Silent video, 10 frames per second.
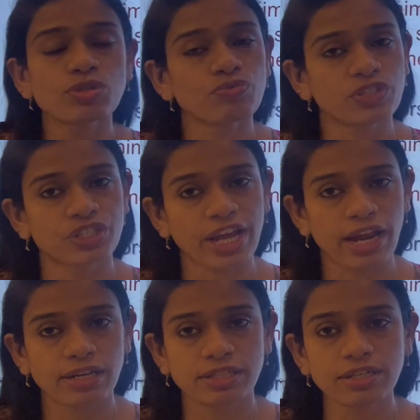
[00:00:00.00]
which
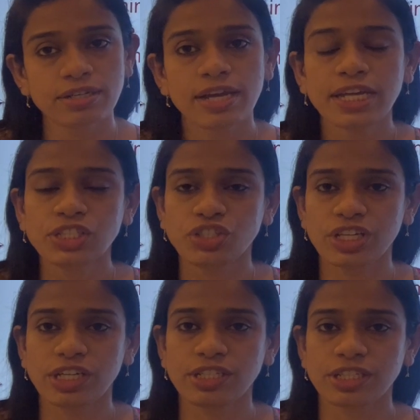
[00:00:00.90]
carry the
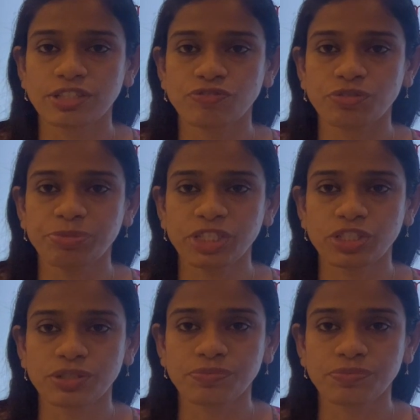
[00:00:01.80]
genetic information.